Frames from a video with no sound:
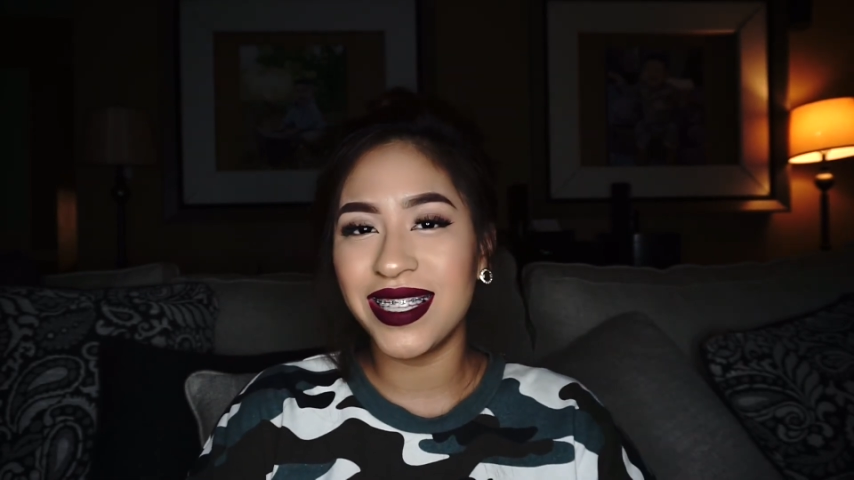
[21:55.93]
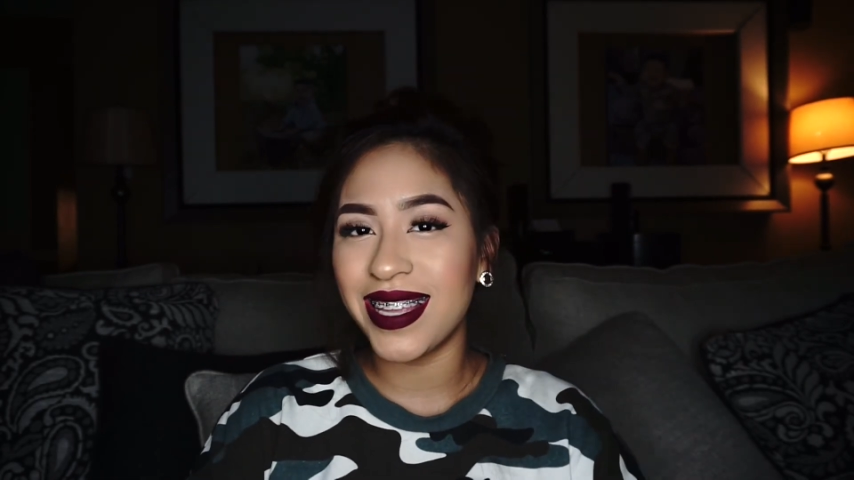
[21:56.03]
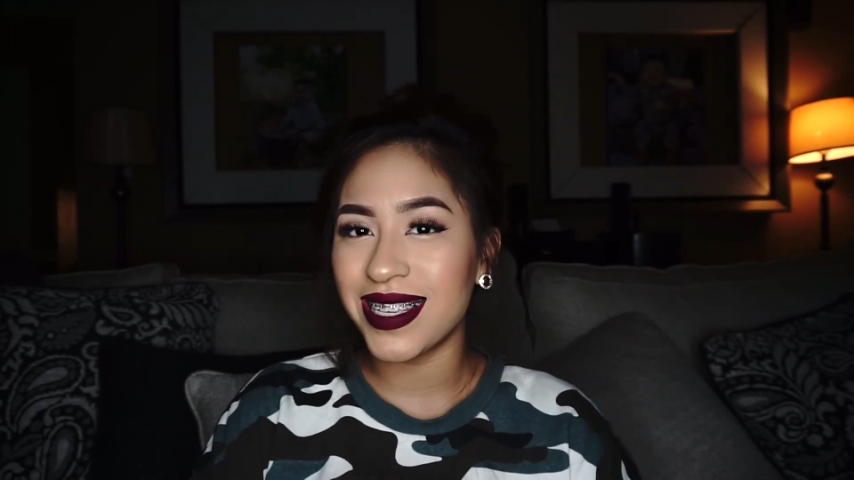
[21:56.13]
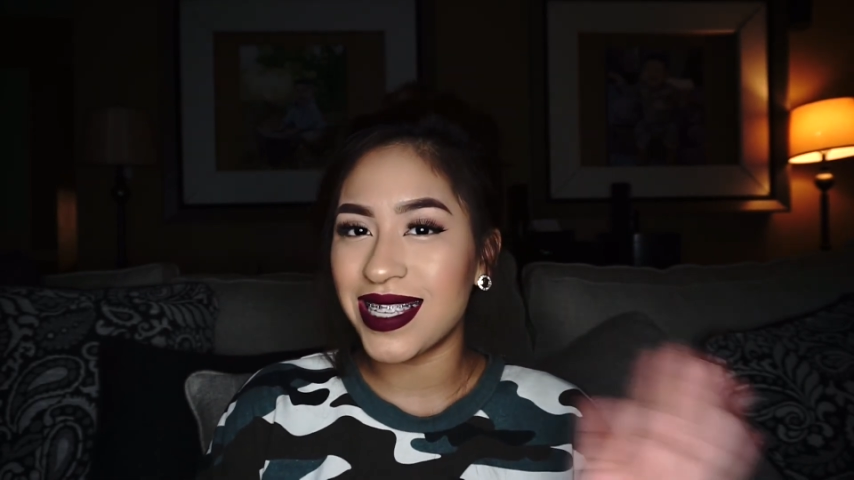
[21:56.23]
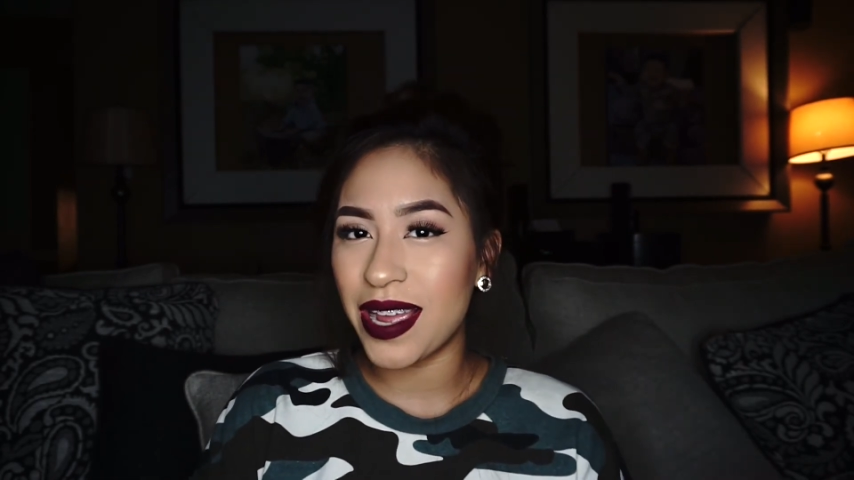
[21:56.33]
you
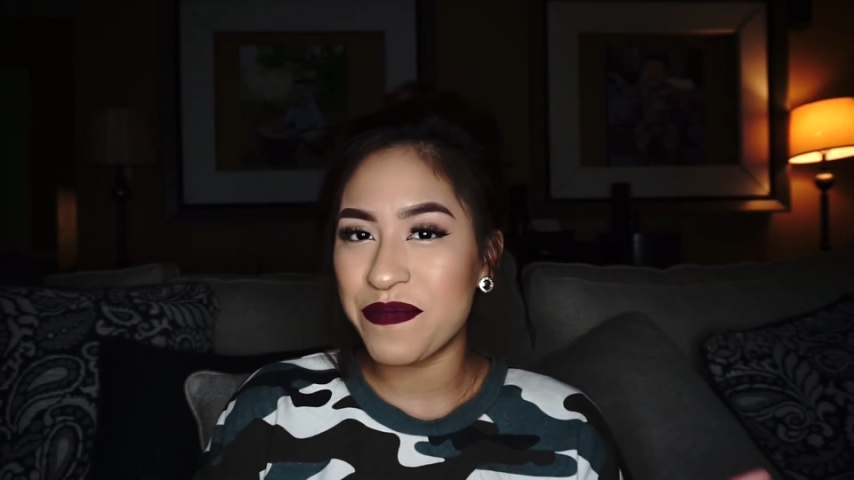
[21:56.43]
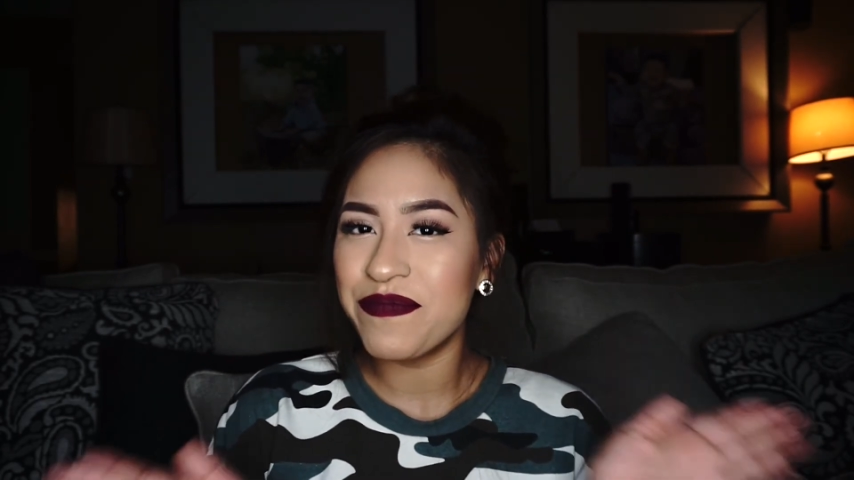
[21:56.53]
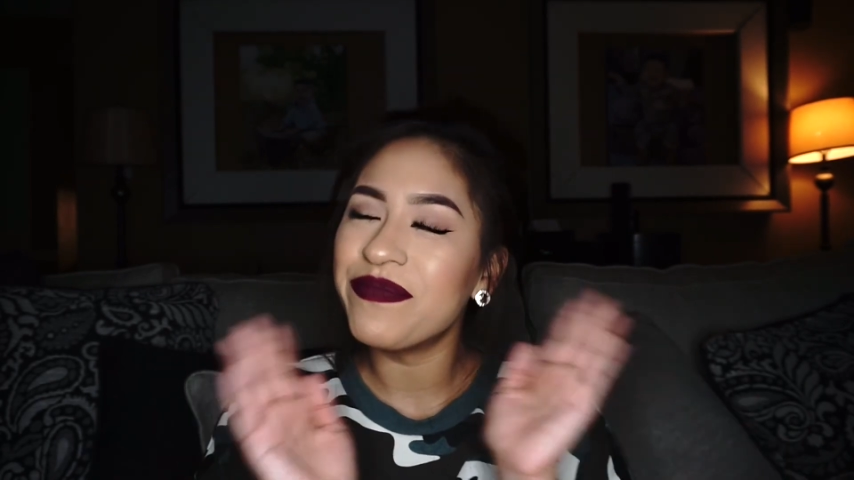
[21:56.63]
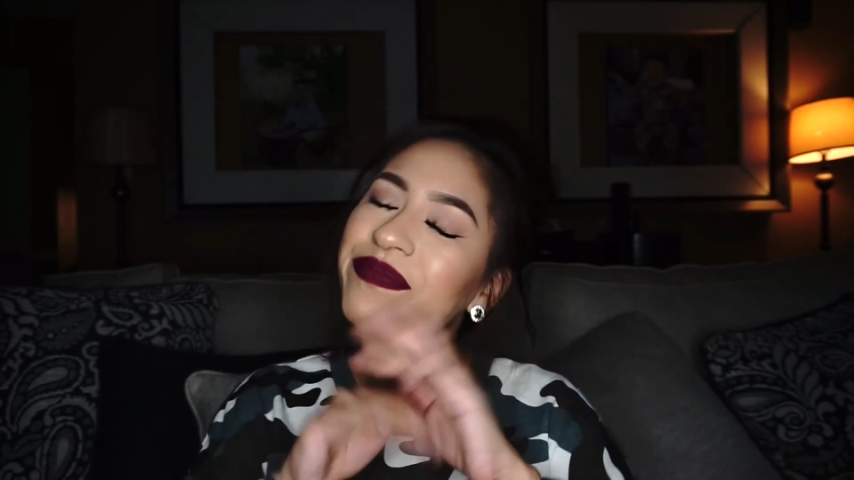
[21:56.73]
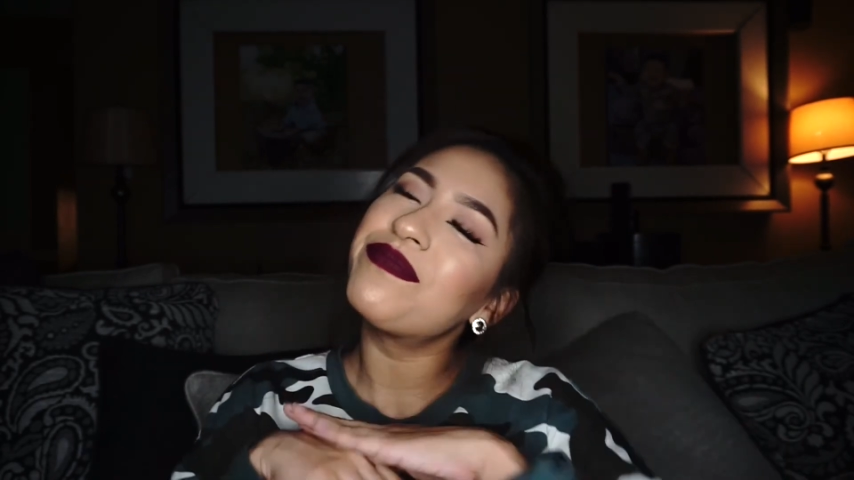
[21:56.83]
next time.
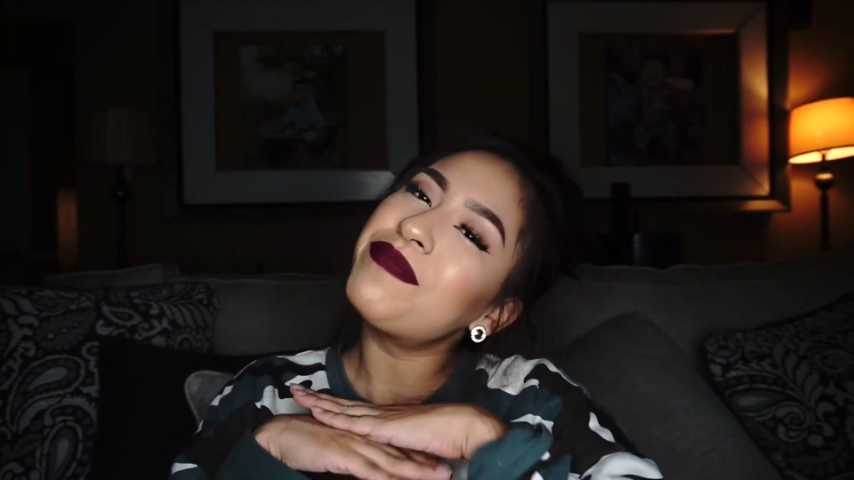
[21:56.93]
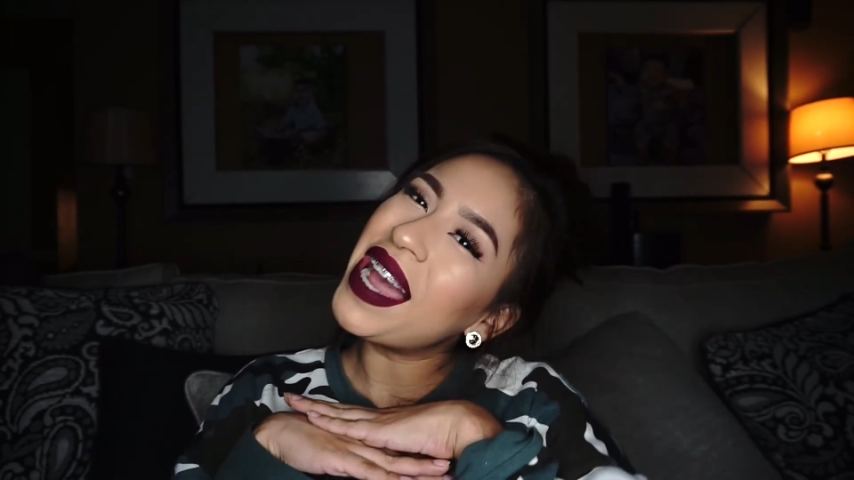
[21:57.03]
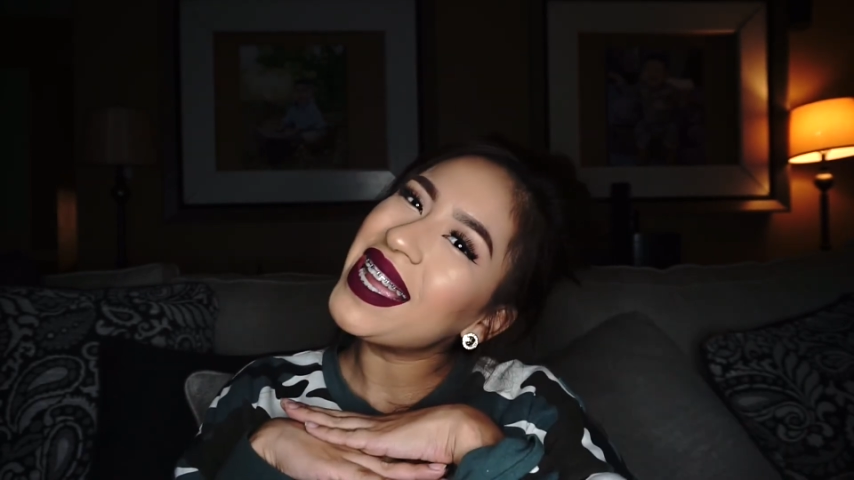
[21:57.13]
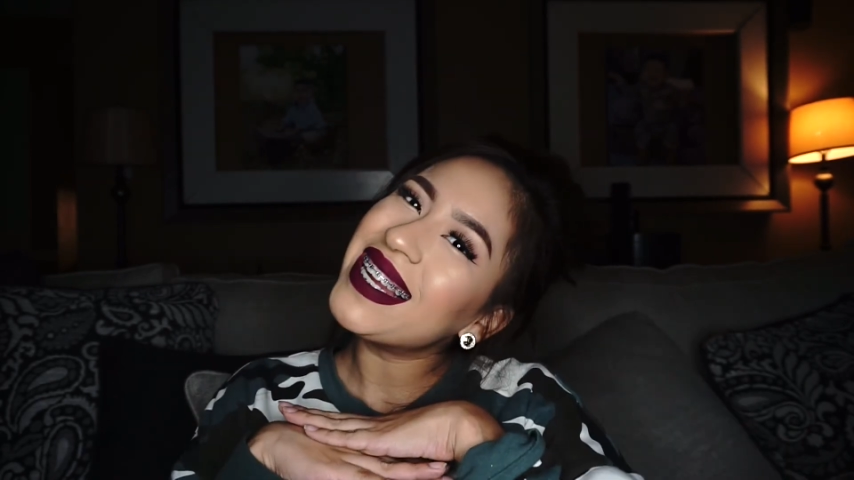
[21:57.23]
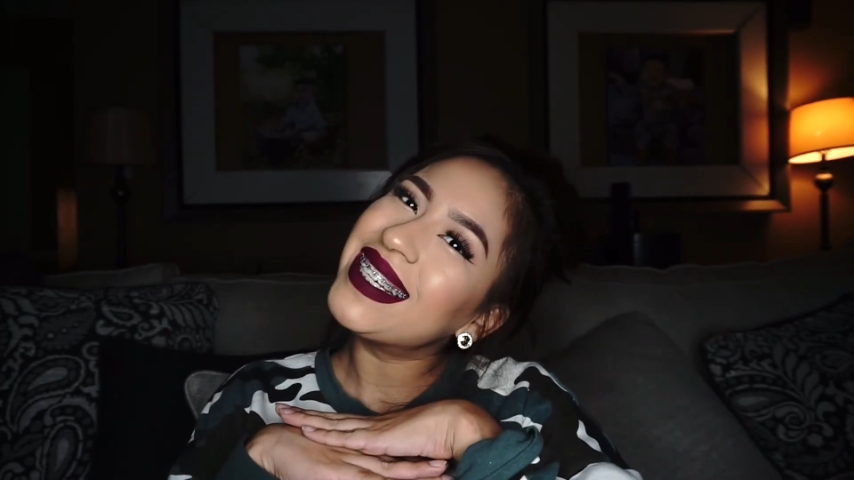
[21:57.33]

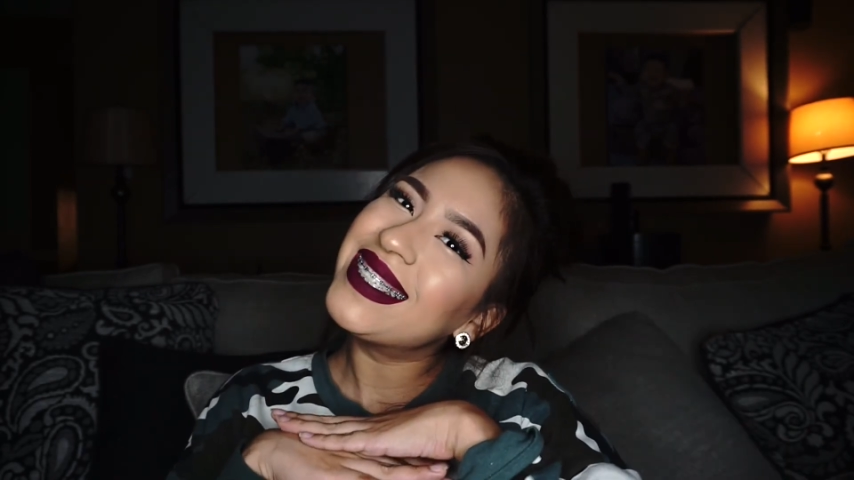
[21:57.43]
Bye.